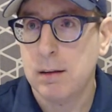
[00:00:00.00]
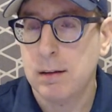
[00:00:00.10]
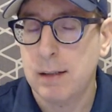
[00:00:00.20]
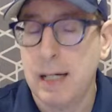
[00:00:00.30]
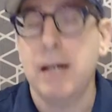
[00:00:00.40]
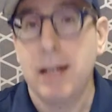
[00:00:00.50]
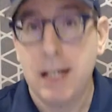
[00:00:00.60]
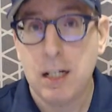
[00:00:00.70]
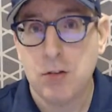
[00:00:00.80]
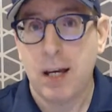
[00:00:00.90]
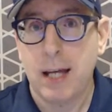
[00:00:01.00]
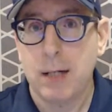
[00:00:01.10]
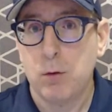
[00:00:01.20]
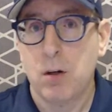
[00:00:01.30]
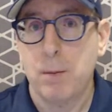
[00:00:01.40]
Air Asia, and it
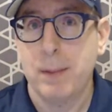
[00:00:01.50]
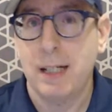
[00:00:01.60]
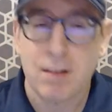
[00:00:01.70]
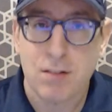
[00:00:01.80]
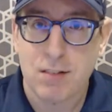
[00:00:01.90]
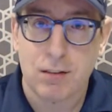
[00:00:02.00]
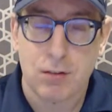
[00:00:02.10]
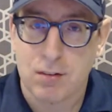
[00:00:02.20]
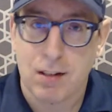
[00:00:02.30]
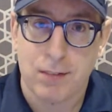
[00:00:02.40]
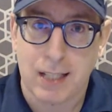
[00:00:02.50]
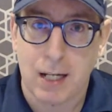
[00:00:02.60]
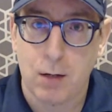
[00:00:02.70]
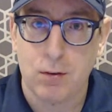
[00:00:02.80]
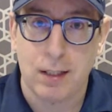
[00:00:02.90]
was coming in at 6,000 or 7,000.